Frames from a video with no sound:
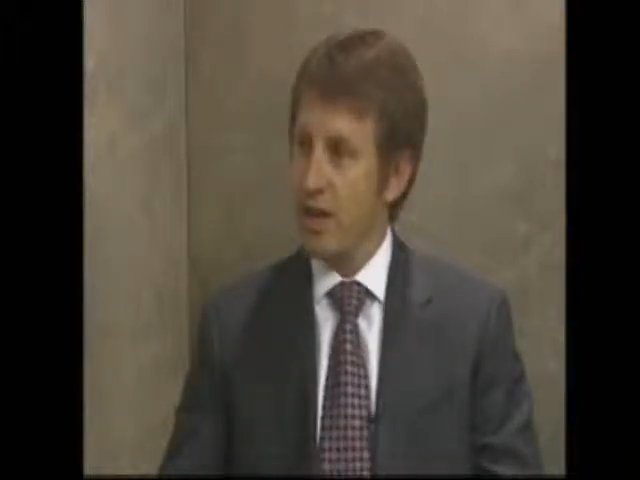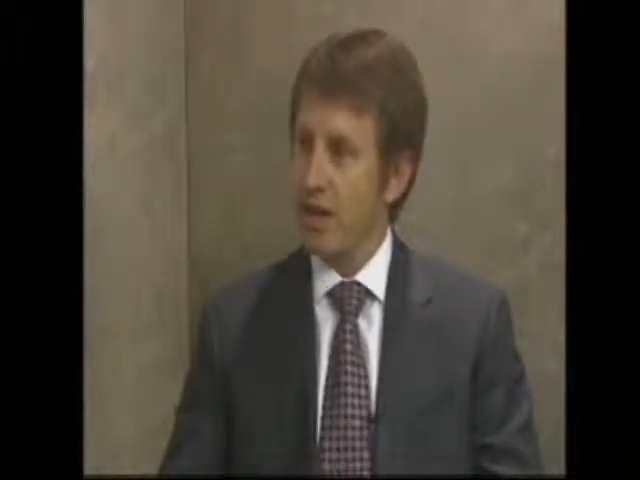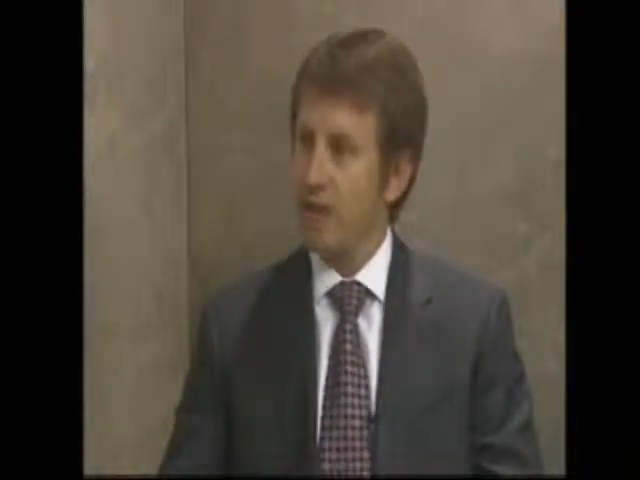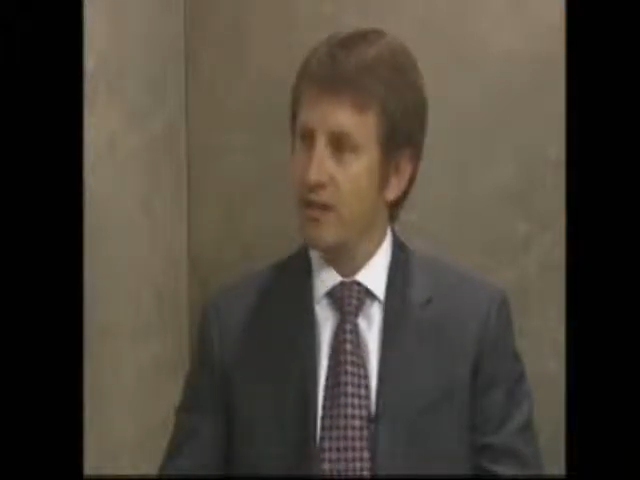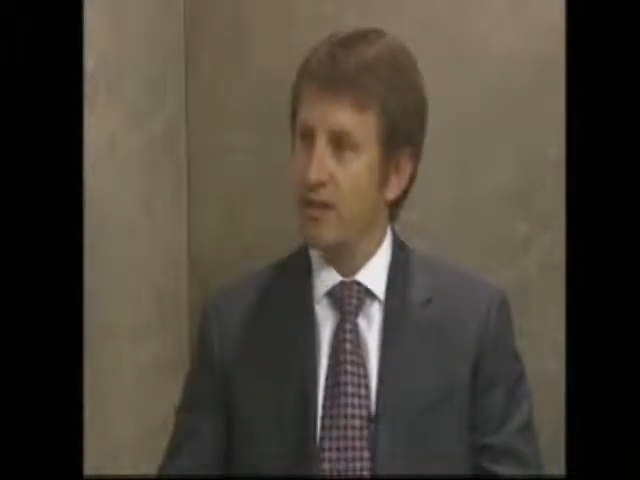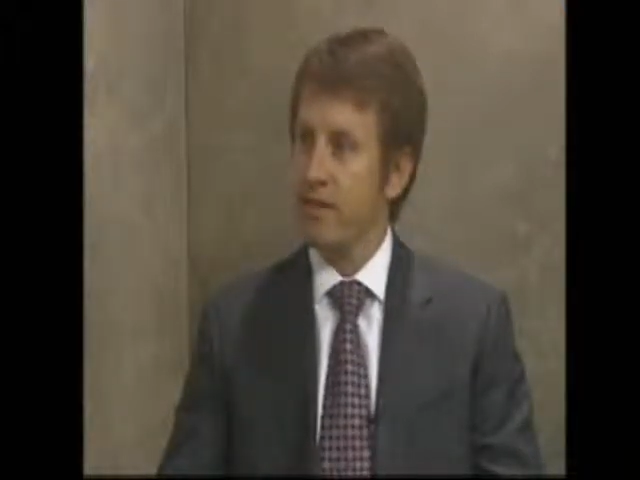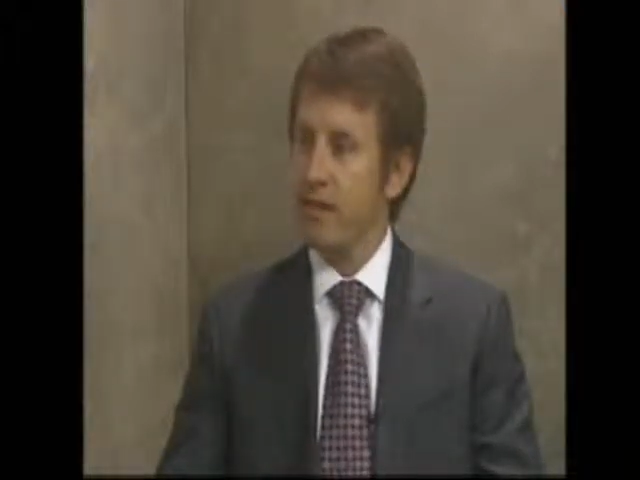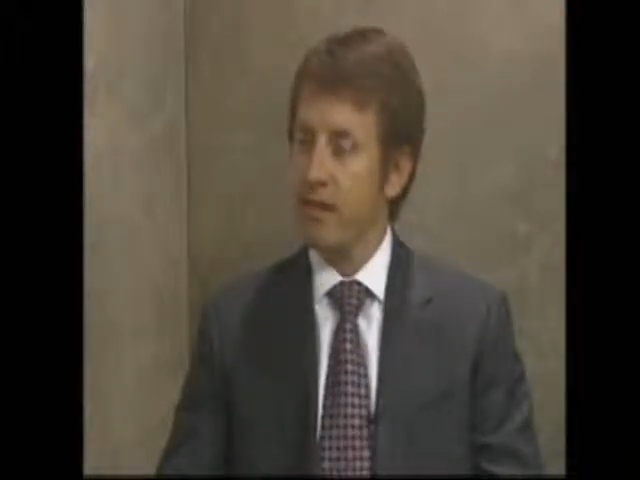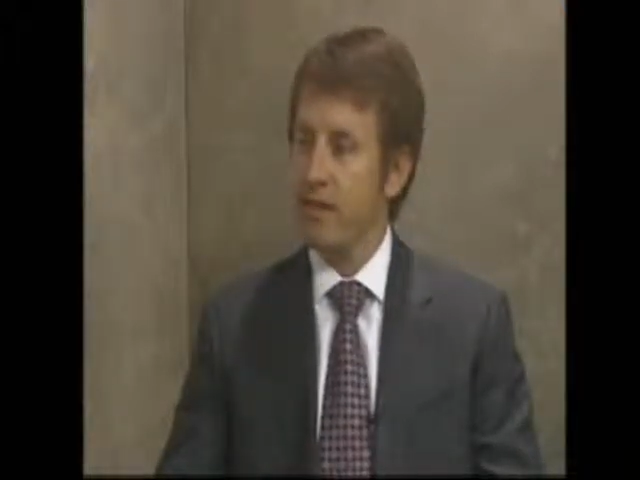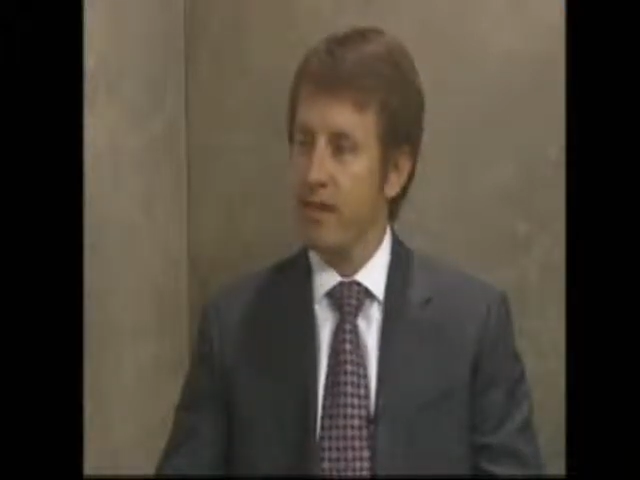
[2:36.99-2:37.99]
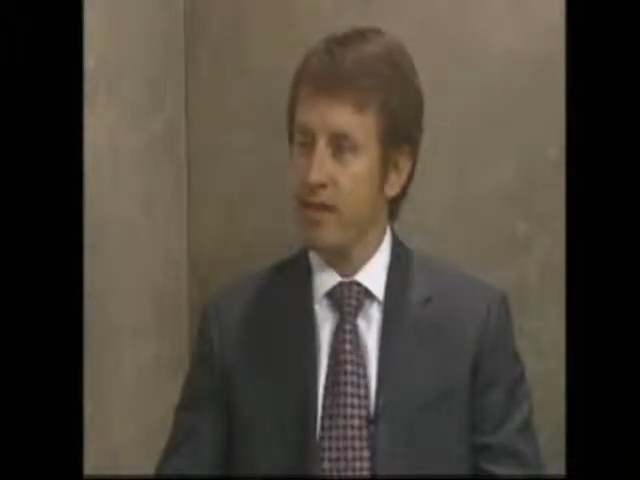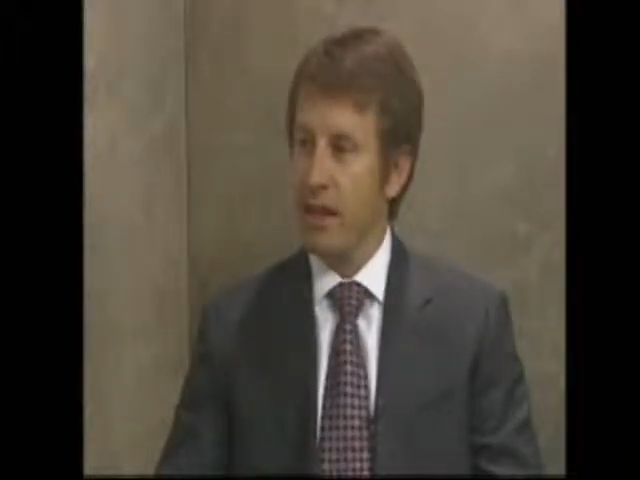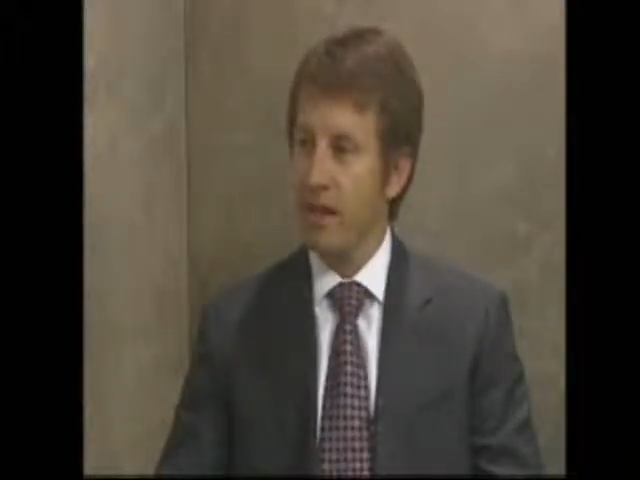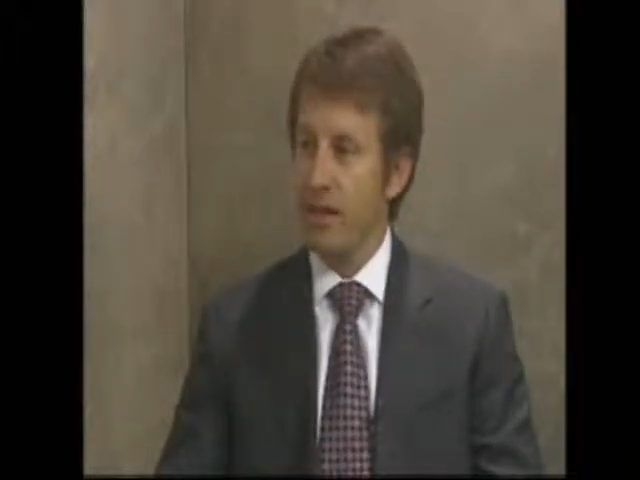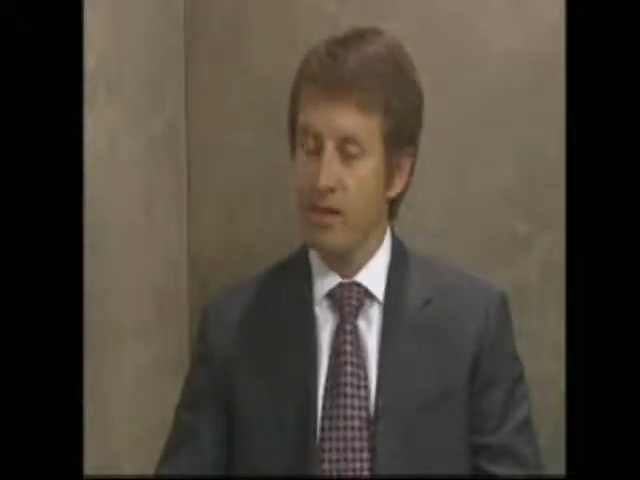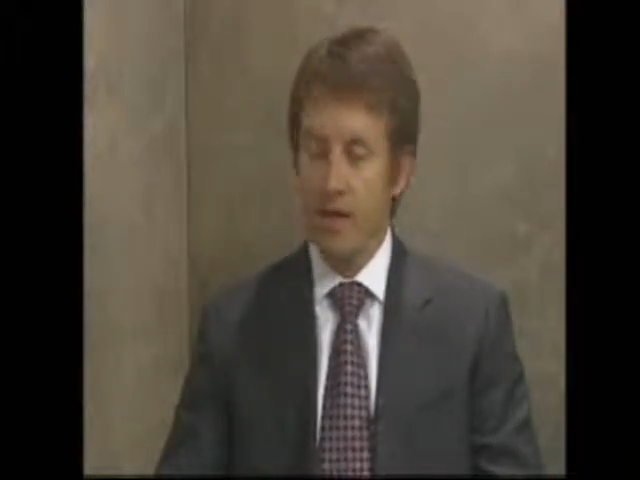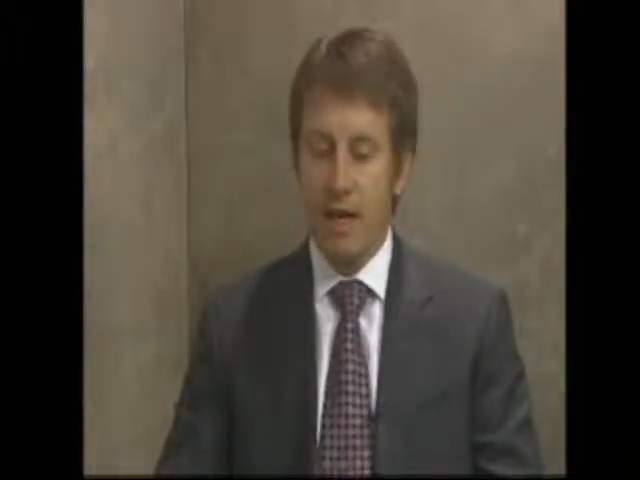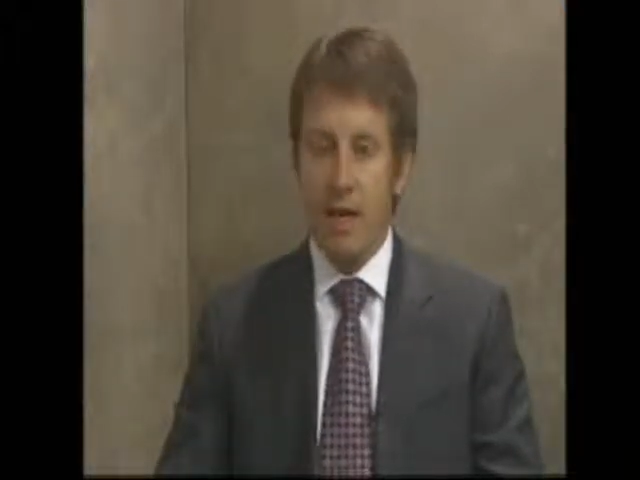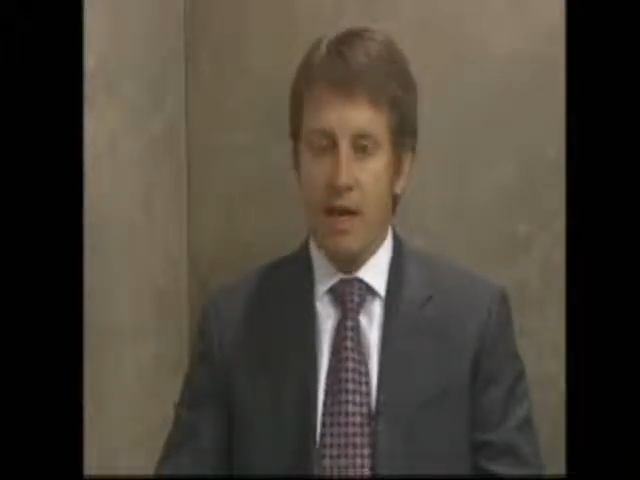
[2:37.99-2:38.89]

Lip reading: areas of cell damage.